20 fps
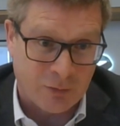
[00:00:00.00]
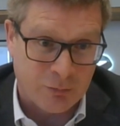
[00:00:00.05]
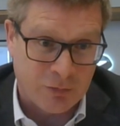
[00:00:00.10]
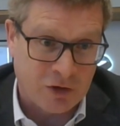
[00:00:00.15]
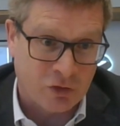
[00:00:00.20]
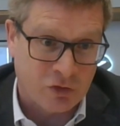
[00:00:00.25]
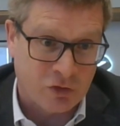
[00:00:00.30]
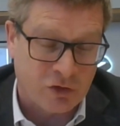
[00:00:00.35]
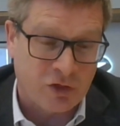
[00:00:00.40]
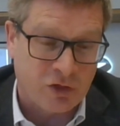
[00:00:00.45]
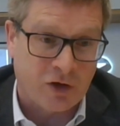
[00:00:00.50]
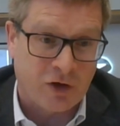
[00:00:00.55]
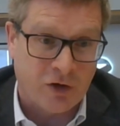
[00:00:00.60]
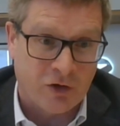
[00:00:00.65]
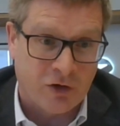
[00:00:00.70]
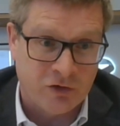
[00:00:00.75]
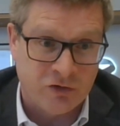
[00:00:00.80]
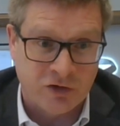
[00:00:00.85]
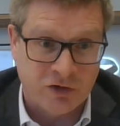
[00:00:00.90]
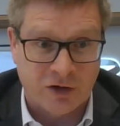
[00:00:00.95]
Because it's
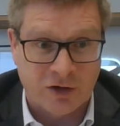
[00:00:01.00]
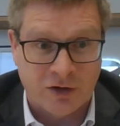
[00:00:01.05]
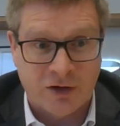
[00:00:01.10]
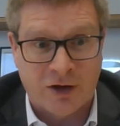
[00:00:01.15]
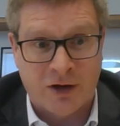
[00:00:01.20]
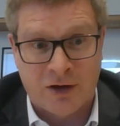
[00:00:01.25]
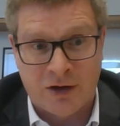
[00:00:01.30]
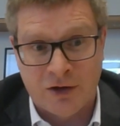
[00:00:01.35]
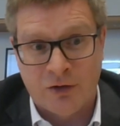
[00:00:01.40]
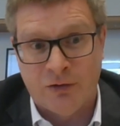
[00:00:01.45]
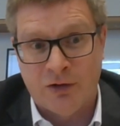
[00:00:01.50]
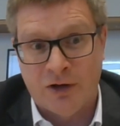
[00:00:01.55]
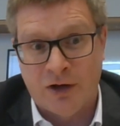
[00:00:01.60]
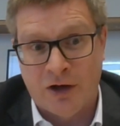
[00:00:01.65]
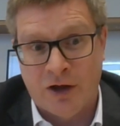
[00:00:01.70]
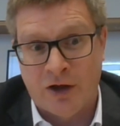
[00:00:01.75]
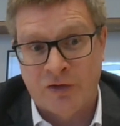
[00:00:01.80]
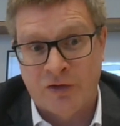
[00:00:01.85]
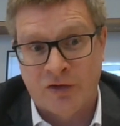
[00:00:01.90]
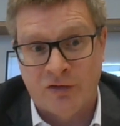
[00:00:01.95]
encouraging, a
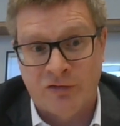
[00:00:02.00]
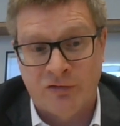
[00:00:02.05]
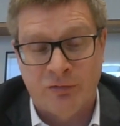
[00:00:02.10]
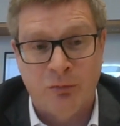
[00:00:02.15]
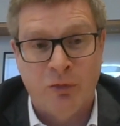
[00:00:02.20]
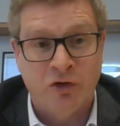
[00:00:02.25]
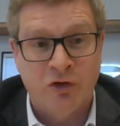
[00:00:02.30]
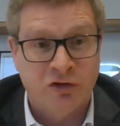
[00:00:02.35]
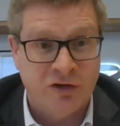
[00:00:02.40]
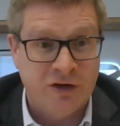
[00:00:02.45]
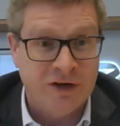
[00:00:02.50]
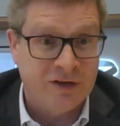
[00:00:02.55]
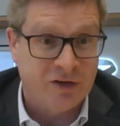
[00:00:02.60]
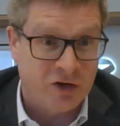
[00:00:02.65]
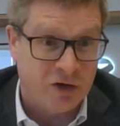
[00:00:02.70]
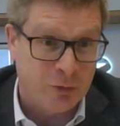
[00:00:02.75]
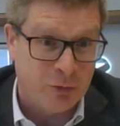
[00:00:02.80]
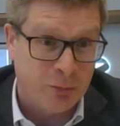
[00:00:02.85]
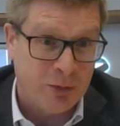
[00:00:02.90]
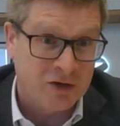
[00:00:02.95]
lot of much
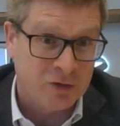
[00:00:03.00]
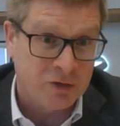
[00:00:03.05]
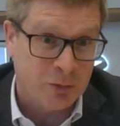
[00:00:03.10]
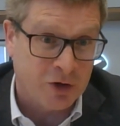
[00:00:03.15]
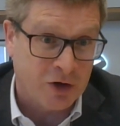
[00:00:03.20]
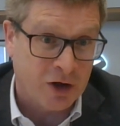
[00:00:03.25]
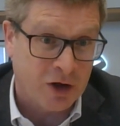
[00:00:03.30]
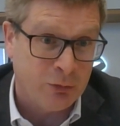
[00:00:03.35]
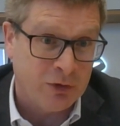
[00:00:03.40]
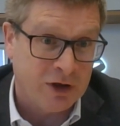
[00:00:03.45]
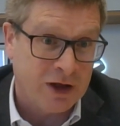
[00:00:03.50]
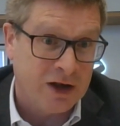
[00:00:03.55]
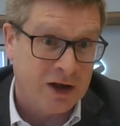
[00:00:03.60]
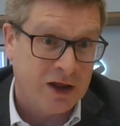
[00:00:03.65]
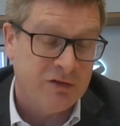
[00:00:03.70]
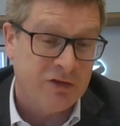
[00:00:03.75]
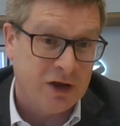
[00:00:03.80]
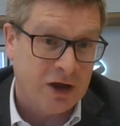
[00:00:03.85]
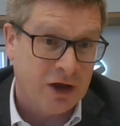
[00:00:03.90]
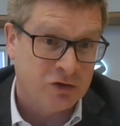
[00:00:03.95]
needed debate about how we get
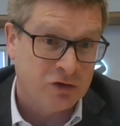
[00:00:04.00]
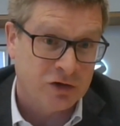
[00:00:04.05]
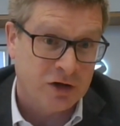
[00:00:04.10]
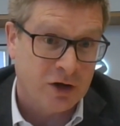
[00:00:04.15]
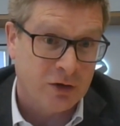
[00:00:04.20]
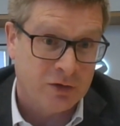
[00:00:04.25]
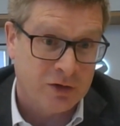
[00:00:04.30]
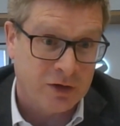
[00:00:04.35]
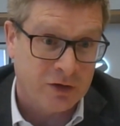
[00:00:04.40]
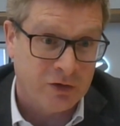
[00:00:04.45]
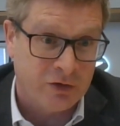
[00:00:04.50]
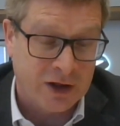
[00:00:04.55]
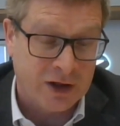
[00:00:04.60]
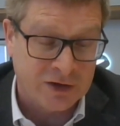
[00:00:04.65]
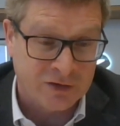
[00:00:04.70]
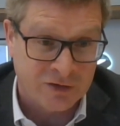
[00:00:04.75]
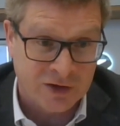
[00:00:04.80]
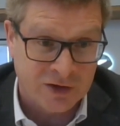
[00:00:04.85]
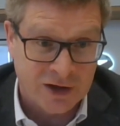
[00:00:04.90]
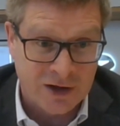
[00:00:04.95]
aviation out the other
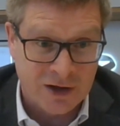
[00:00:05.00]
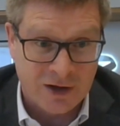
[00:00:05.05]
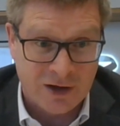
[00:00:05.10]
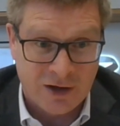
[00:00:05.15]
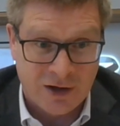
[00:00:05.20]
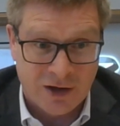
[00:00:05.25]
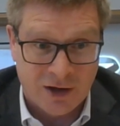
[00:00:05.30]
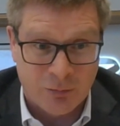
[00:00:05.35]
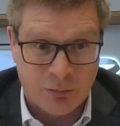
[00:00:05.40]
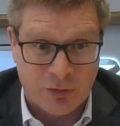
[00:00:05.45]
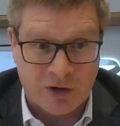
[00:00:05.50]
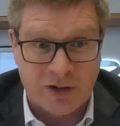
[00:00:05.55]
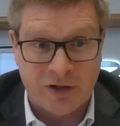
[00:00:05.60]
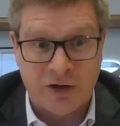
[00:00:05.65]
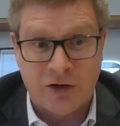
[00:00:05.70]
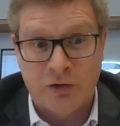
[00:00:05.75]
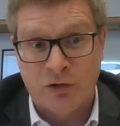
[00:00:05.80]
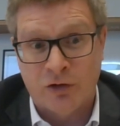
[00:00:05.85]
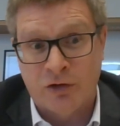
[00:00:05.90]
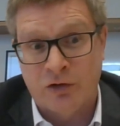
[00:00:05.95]
end. But I
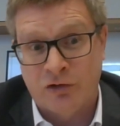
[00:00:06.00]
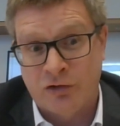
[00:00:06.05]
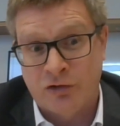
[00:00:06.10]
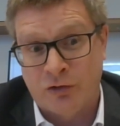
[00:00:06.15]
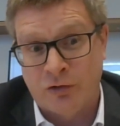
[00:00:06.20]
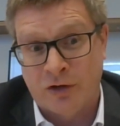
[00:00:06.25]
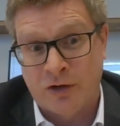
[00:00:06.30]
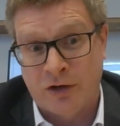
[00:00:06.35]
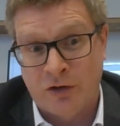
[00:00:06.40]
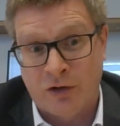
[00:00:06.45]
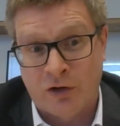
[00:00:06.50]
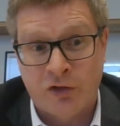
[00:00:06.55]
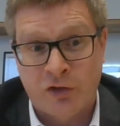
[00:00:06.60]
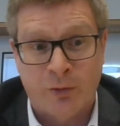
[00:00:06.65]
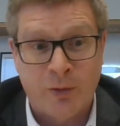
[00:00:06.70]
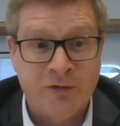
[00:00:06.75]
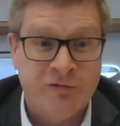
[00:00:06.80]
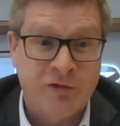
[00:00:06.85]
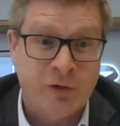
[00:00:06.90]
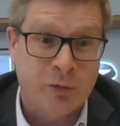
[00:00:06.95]
think EUROCONTROL can
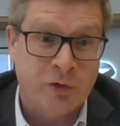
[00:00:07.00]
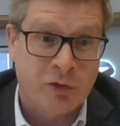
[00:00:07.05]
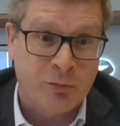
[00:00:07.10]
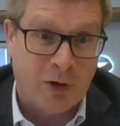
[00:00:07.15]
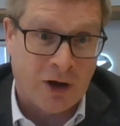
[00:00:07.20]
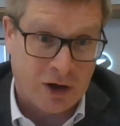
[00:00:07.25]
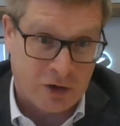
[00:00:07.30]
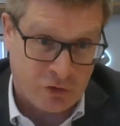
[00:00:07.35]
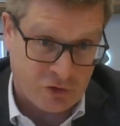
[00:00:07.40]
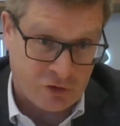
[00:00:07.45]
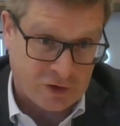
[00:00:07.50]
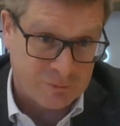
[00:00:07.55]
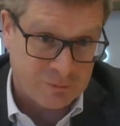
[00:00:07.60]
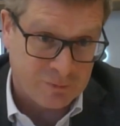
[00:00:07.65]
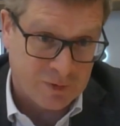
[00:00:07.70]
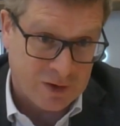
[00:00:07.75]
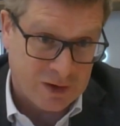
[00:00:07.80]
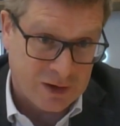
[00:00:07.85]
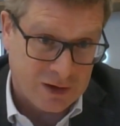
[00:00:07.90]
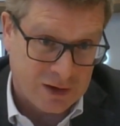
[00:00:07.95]
also influence policy.
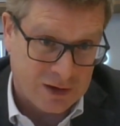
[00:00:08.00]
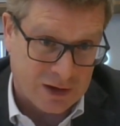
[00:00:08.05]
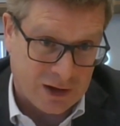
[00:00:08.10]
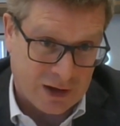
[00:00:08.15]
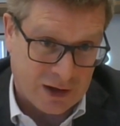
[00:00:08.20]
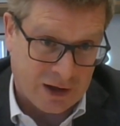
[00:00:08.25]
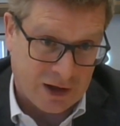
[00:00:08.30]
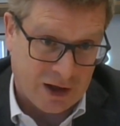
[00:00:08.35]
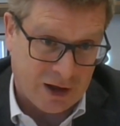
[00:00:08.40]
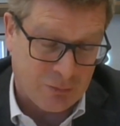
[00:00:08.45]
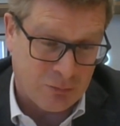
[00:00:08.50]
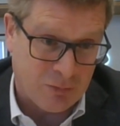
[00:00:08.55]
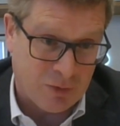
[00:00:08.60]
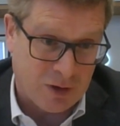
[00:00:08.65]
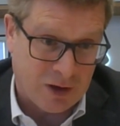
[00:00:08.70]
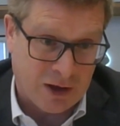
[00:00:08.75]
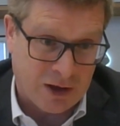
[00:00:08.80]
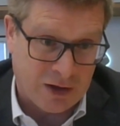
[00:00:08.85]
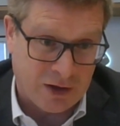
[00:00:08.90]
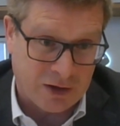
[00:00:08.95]
And
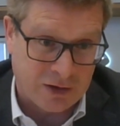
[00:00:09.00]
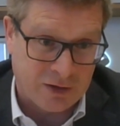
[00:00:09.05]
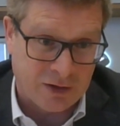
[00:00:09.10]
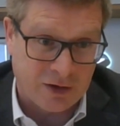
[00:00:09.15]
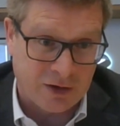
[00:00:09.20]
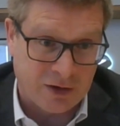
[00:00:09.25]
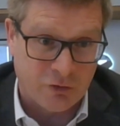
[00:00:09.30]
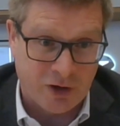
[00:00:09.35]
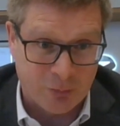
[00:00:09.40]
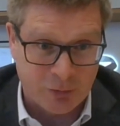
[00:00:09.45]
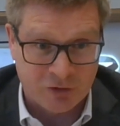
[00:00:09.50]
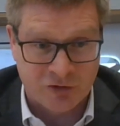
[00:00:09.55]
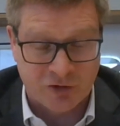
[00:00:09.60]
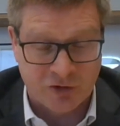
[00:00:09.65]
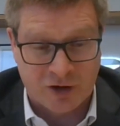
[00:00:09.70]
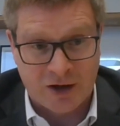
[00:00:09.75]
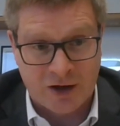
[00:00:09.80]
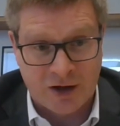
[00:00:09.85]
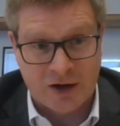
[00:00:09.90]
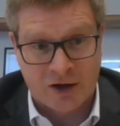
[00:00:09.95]
I think you're able
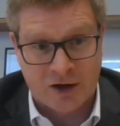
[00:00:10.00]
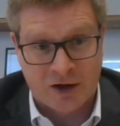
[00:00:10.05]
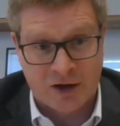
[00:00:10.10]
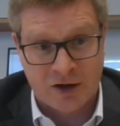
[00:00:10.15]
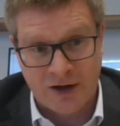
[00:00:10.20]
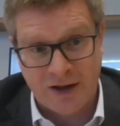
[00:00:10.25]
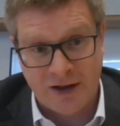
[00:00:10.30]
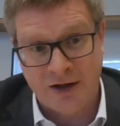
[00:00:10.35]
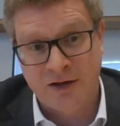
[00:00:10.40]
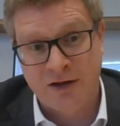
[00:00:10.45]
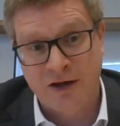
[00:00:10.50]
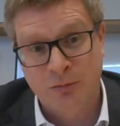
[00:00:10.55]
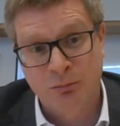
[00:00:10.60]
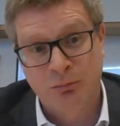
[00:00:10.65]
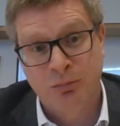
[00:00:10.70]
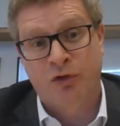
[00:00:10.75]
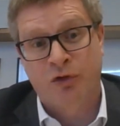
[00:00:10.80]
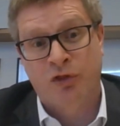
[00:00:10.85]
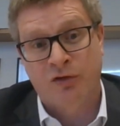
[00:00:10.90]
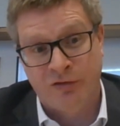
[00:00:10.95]
to kind of collate the
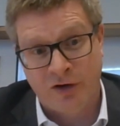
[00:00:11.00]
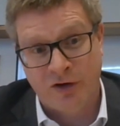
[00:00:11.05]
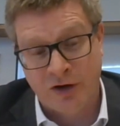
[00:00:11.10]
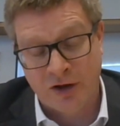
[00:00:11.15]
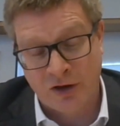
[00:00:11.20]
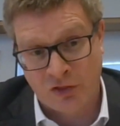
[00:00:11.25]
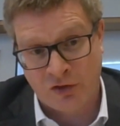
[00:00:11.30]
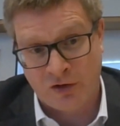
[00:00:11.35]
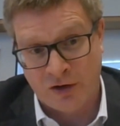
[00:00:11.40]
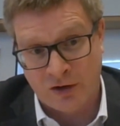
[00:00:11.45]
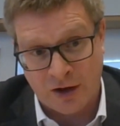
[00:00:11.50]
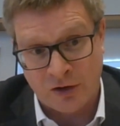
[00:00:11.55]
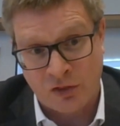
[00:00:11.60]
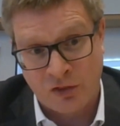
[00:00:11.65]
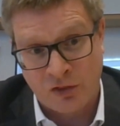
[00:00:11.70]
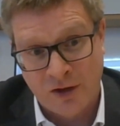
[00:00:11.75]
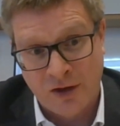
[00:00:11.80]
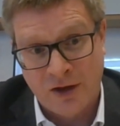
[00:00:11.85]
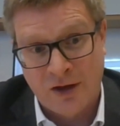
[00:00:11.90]
inputs of various airlines